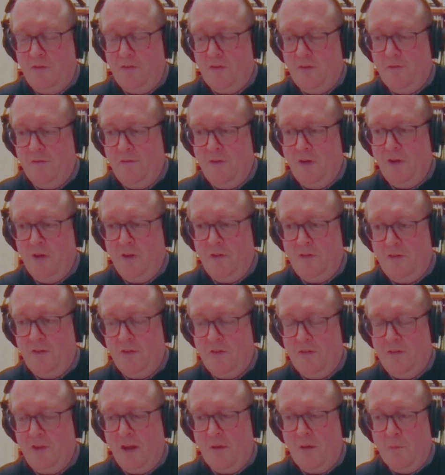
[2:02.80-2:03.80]
at first the
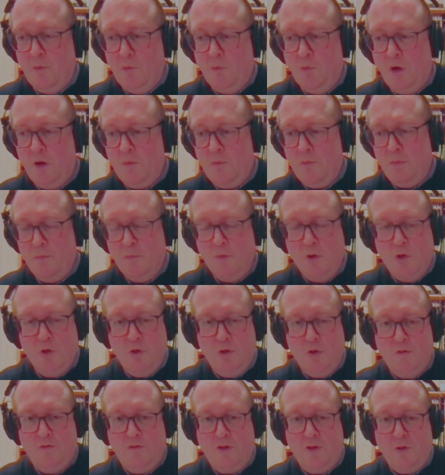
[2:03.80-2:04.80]
sediment won't be
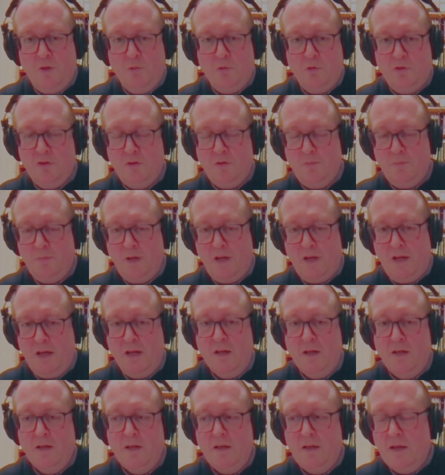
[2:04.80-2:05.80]
moved, it will
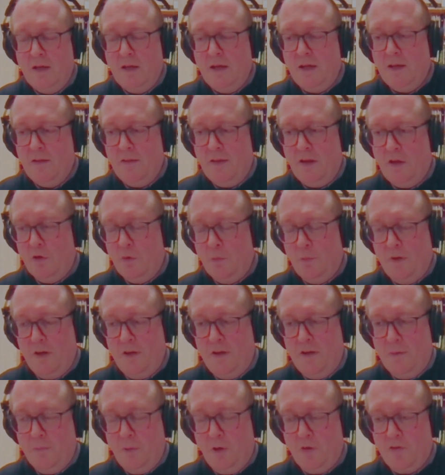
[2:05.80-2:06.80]
be
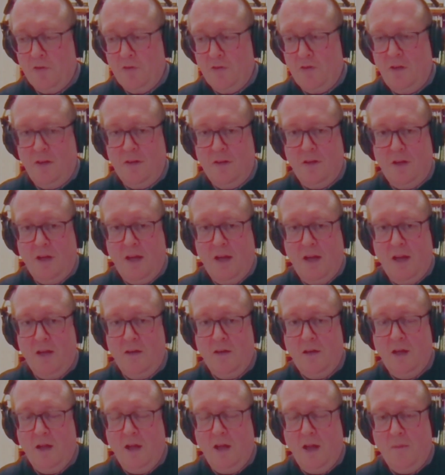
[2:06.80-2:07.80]
deposited
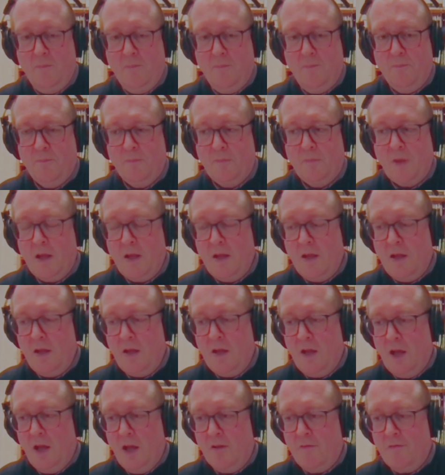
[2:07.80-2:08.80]
in
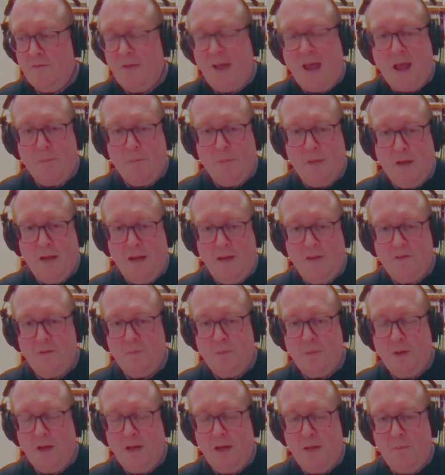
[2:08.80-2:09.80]
flat beds,
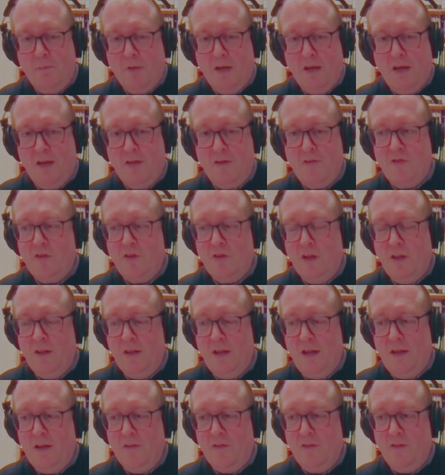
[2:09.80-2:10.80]
plain beds, and
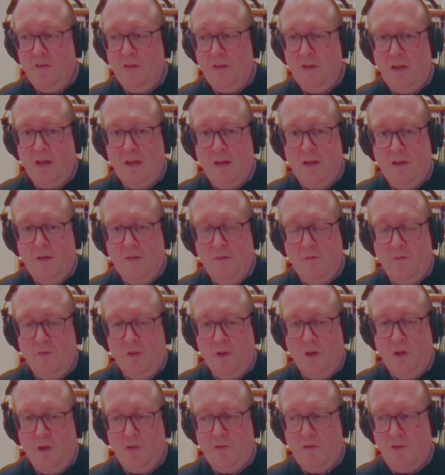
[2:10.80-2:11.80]
then as the
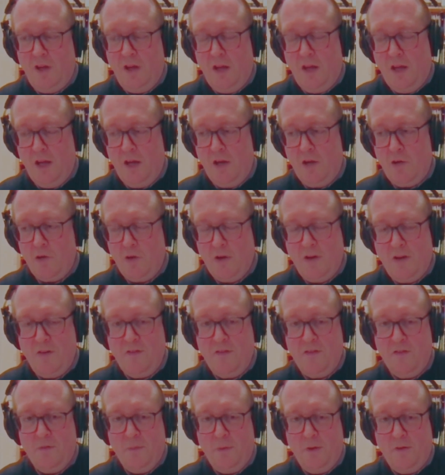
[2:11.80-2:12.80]
velocity
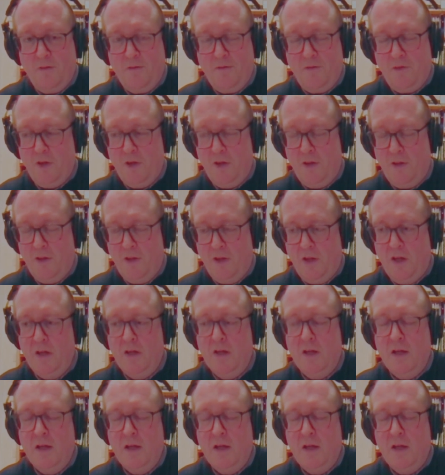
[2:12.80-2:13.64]
increases a bit further,